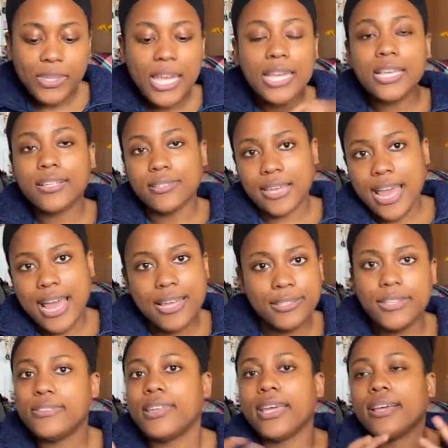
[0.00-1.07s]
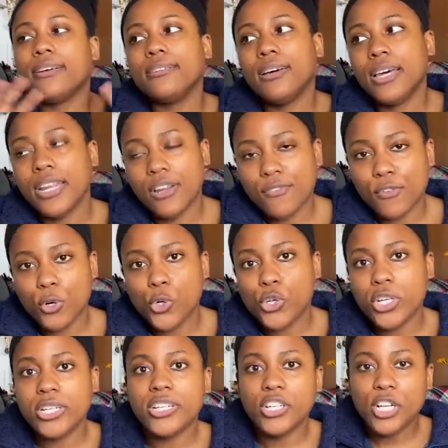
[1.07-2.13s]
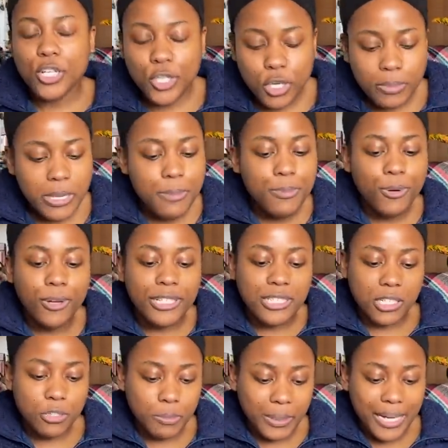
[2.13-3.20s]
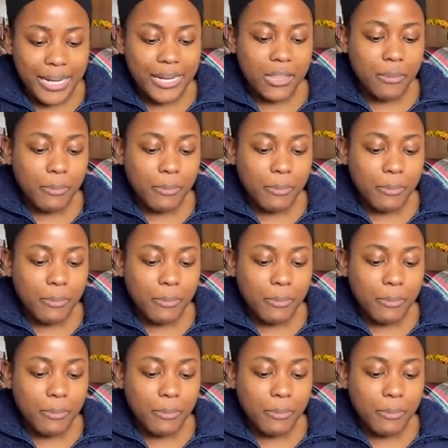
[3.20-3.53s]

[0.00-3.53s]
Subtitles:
because Kaz has like an aversion to touching people. It's explained in the